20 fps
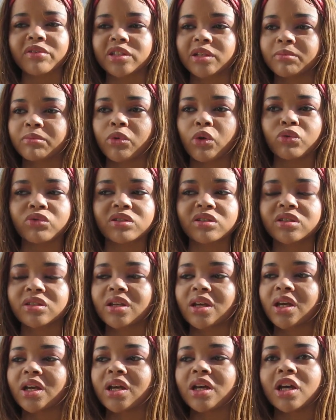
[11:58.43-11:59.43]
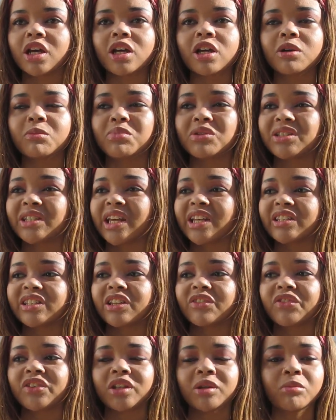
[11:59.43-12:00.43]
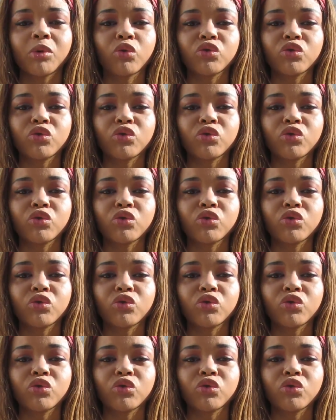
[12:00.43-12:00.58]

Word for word: is the most possessive and the